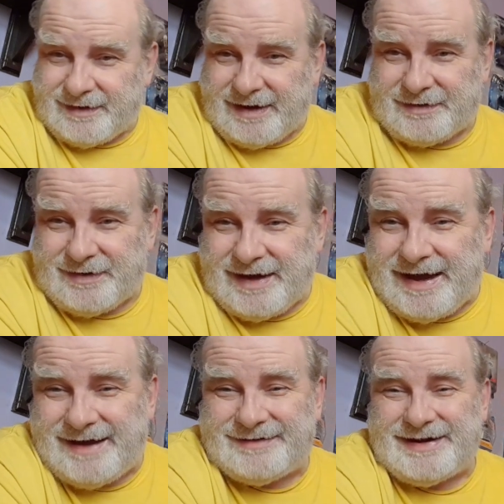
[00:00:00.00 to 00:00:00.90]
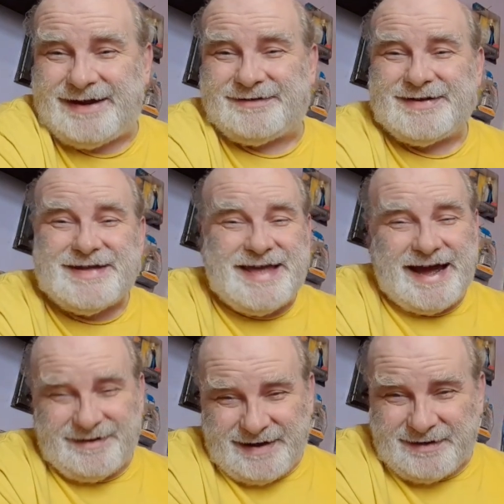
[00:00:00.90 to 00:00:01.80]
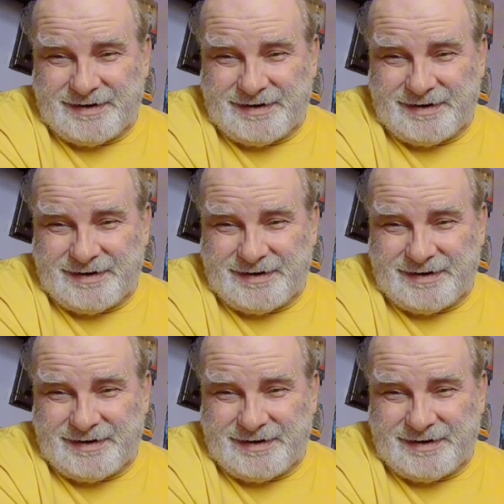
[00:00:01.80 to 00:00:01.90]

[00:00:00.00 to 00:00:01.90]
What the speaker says: I